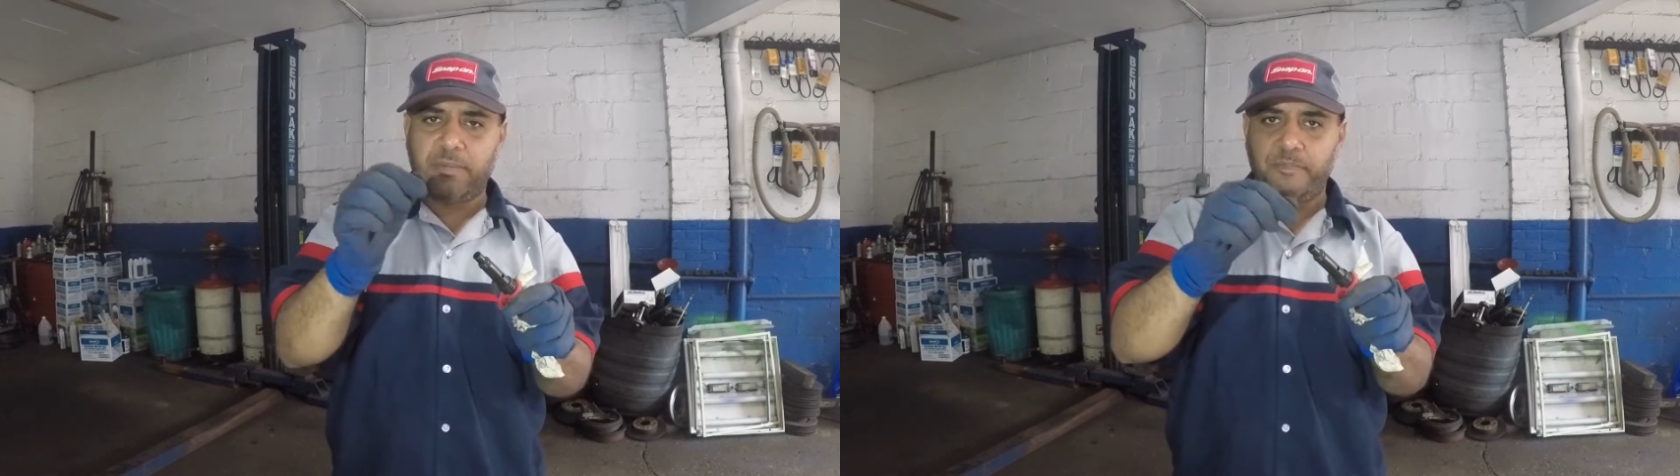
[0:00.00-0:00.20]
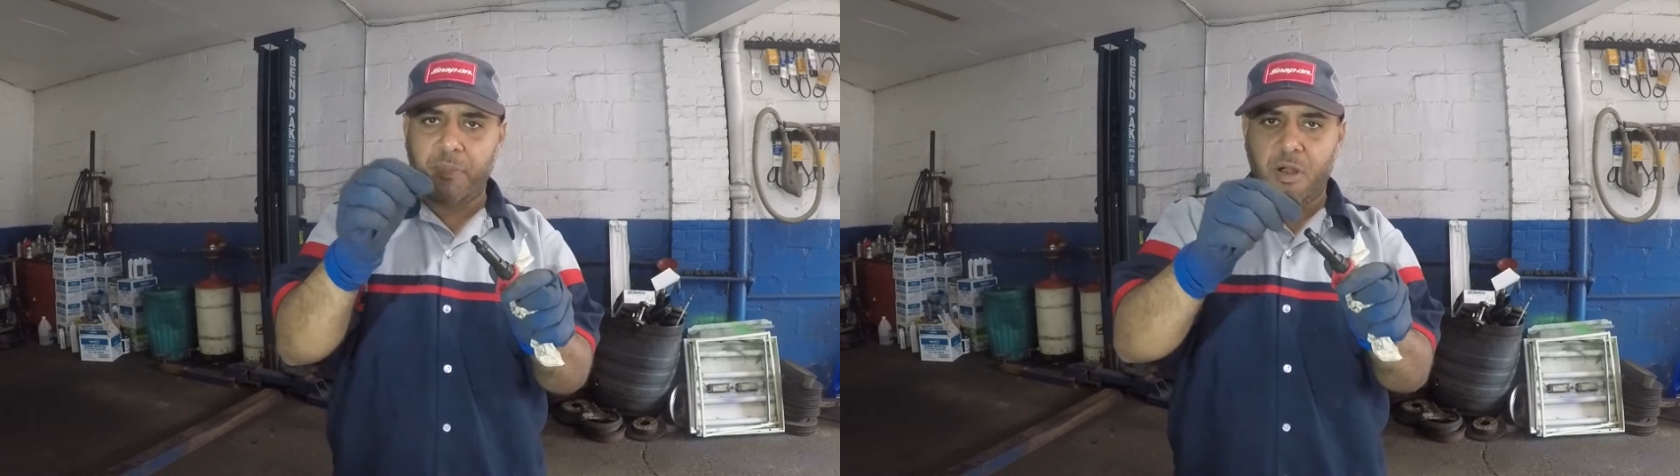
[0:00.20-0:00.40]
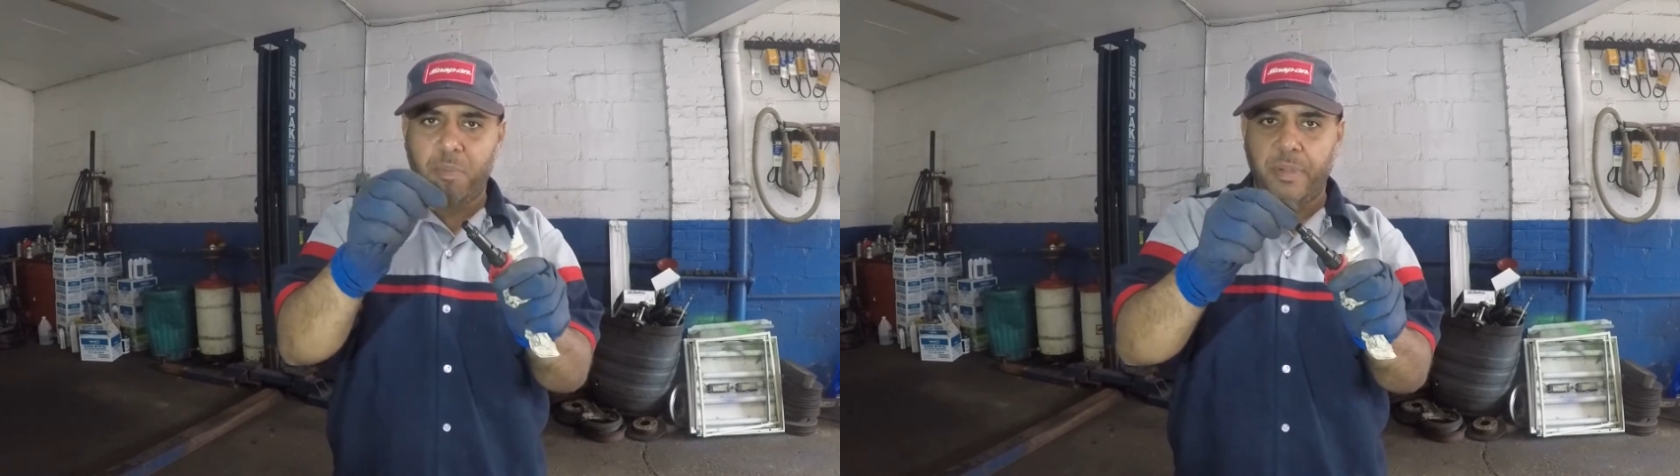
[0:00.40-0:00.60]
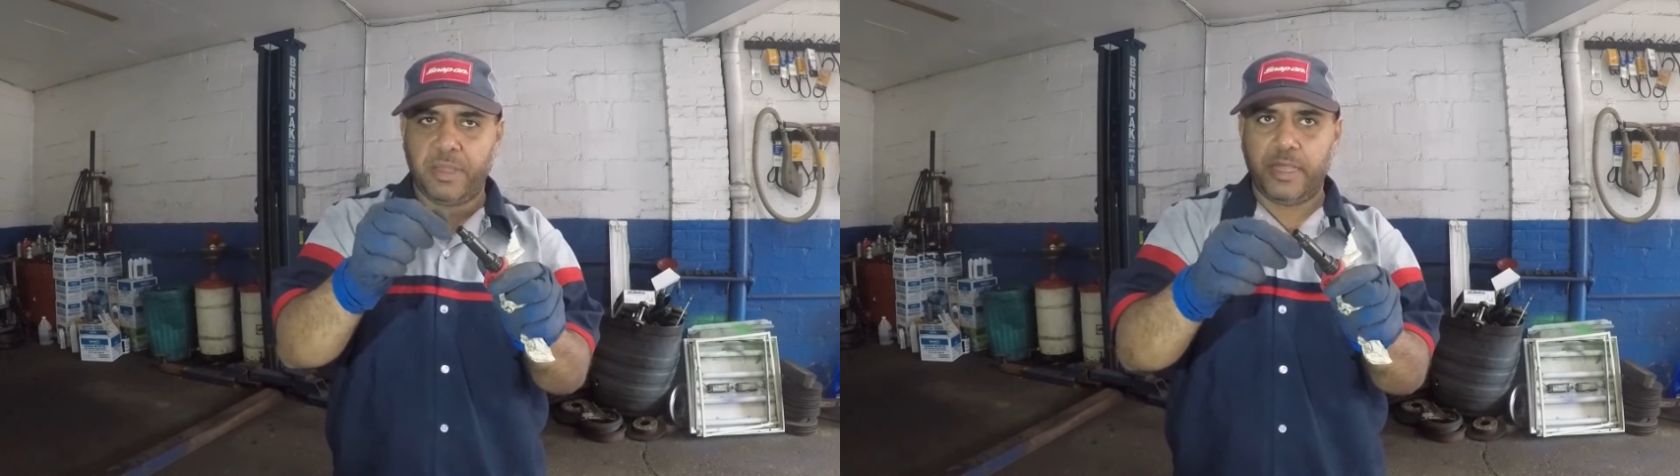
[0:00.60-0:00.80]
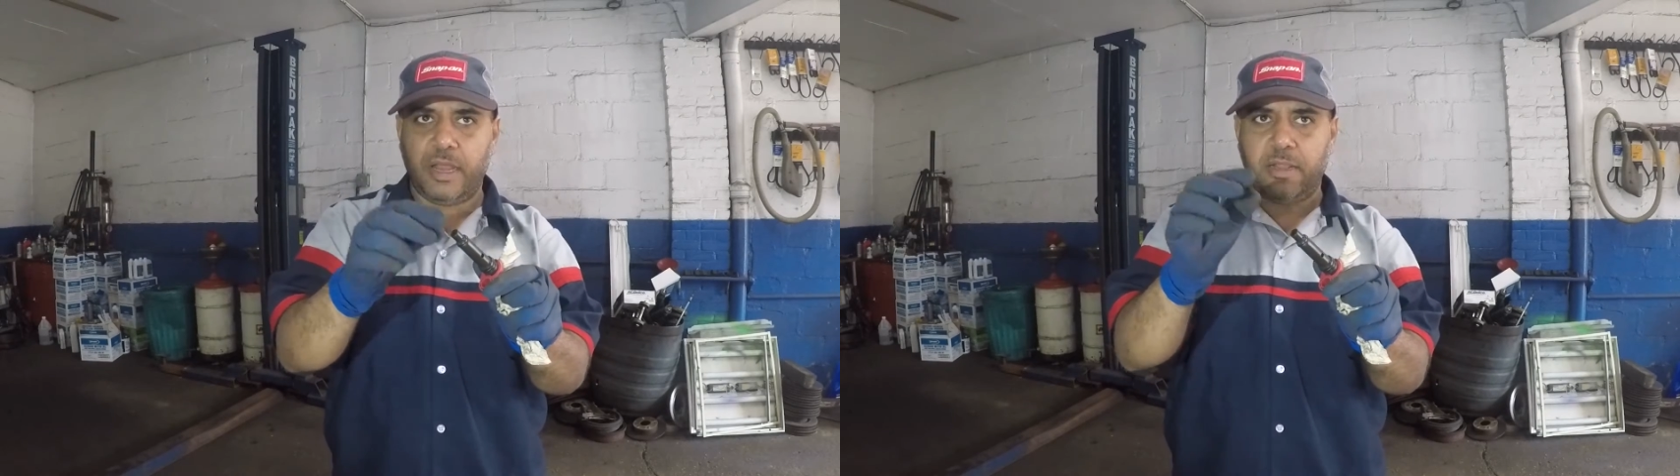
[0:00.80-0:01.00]
marble
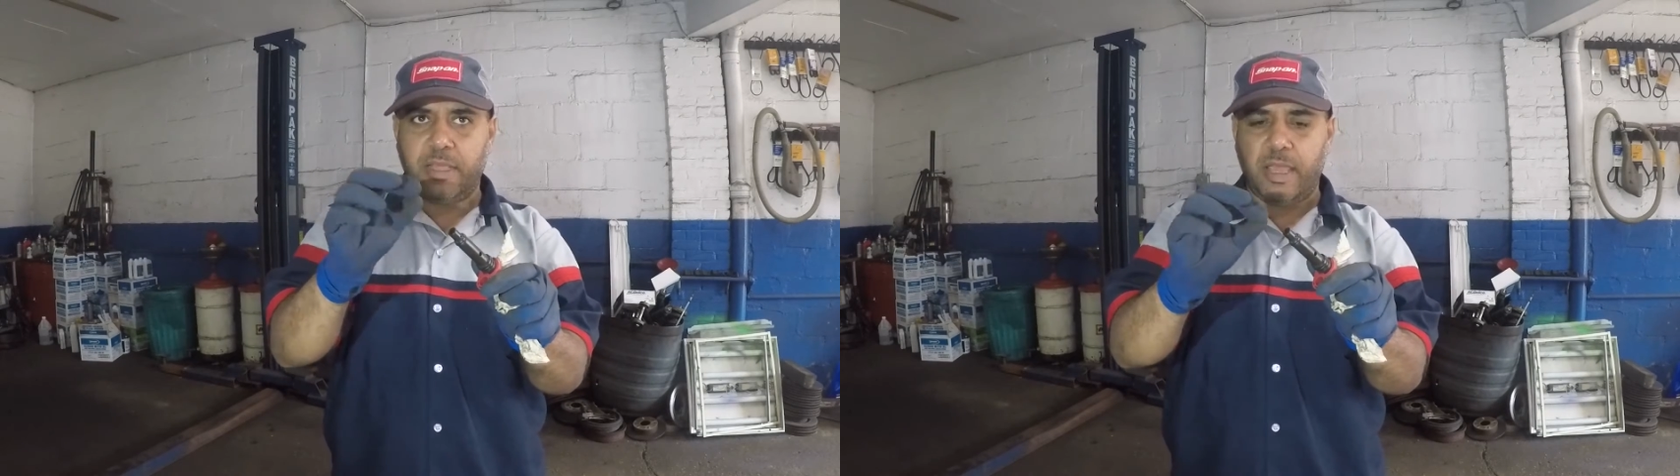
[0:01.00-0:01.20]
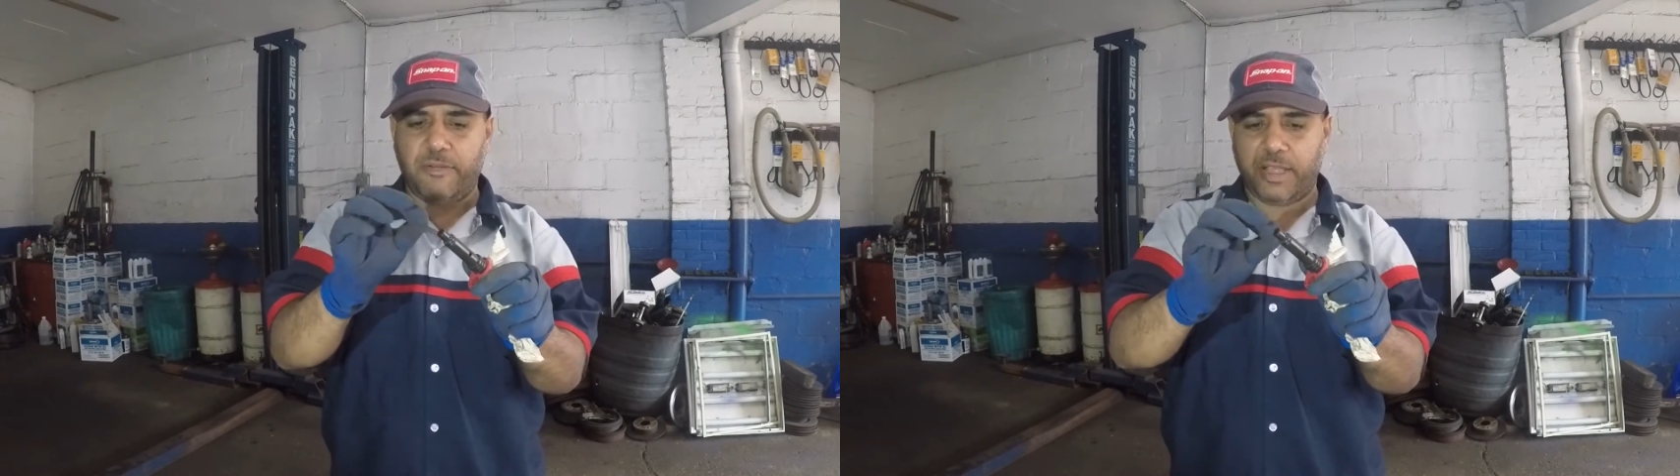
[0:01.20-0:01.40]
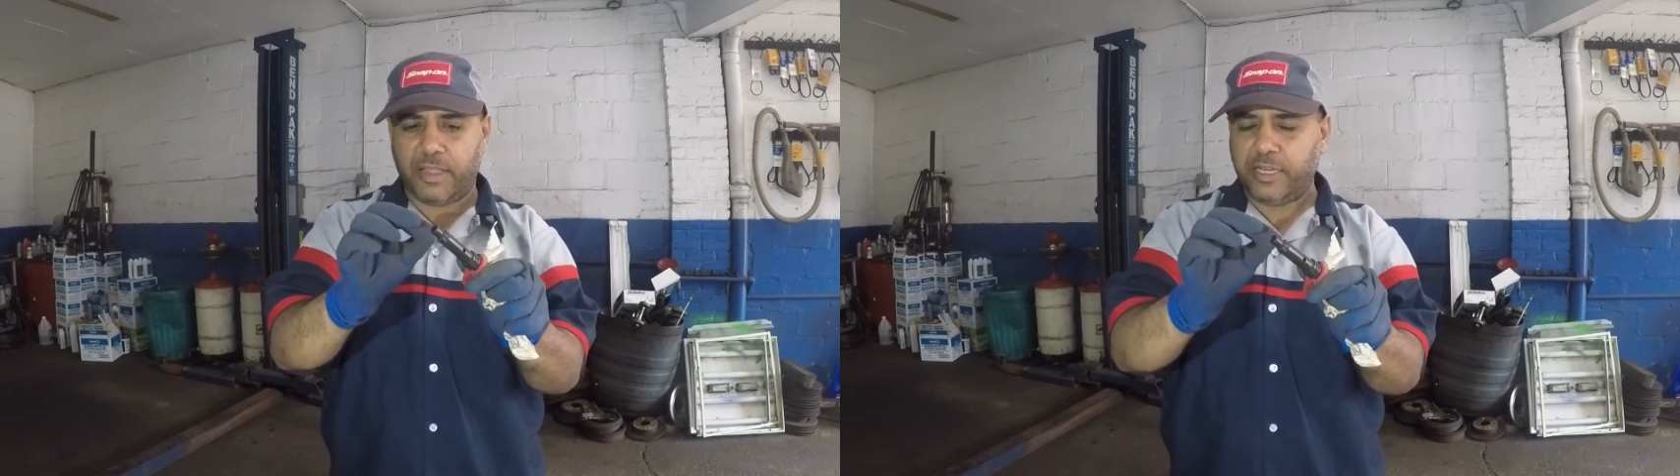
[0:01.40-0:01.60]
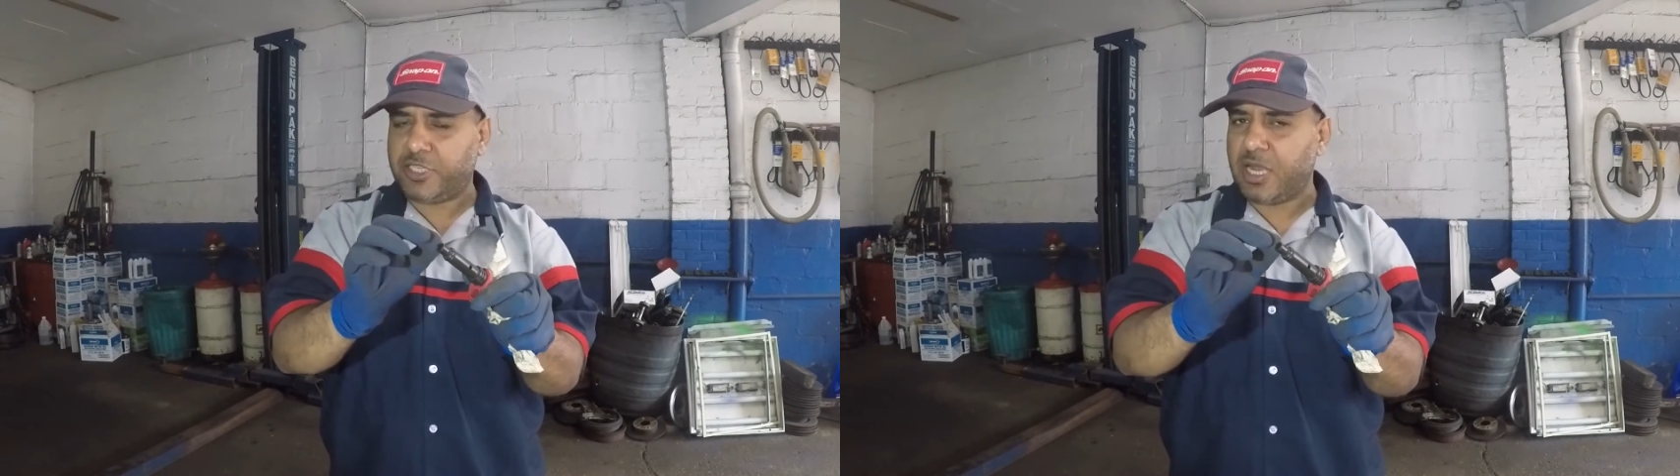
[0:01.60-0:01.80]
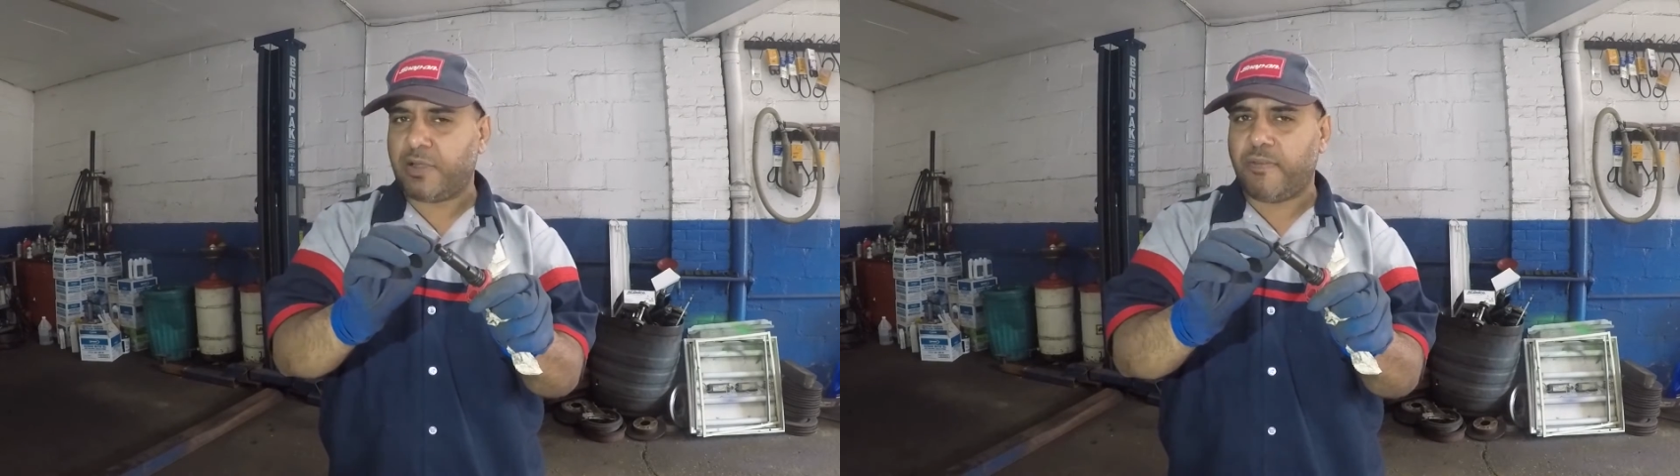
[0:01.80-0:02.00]
in there, they have like a little
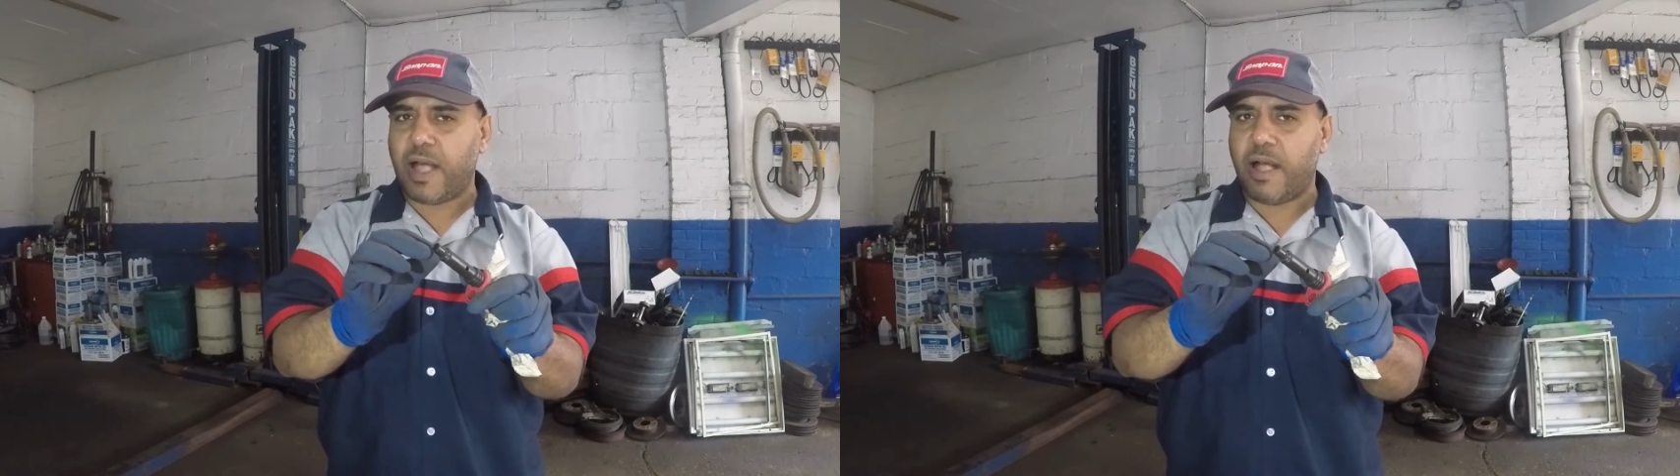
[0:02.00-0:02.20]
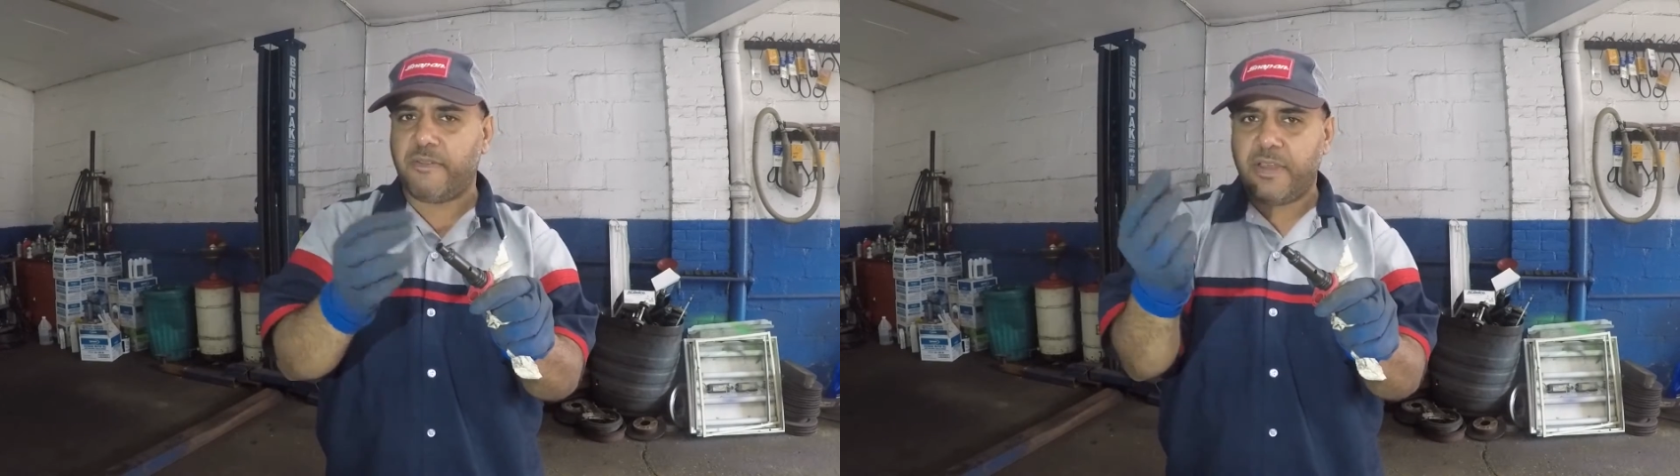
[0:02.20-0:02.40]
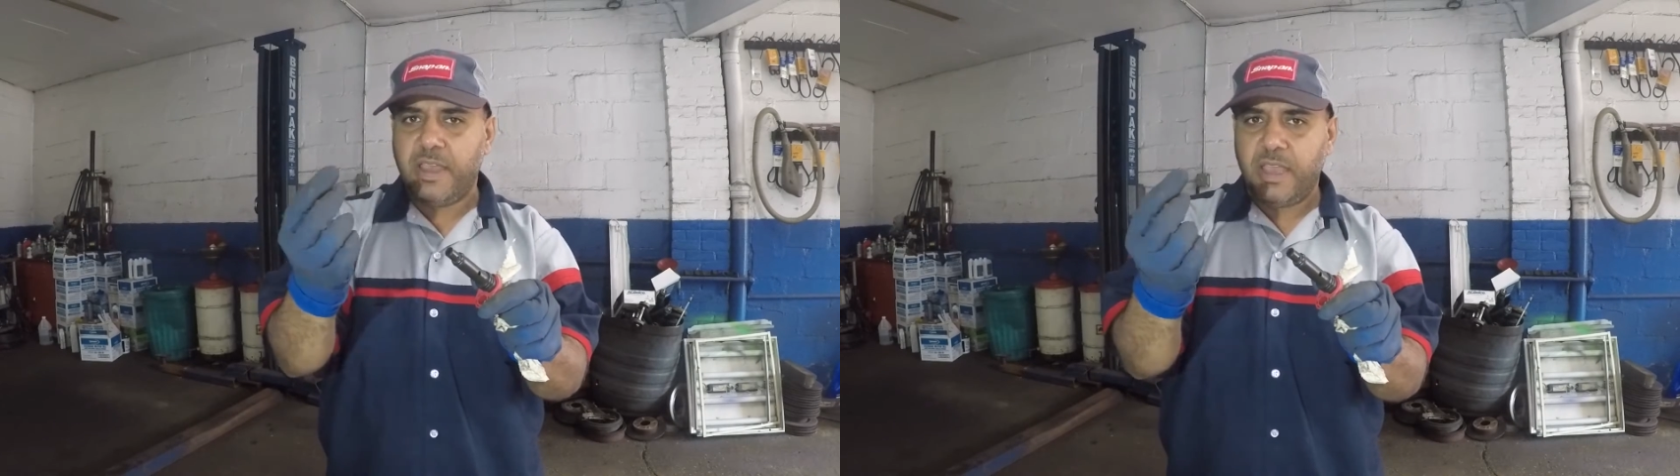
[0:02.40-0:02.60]
check valve.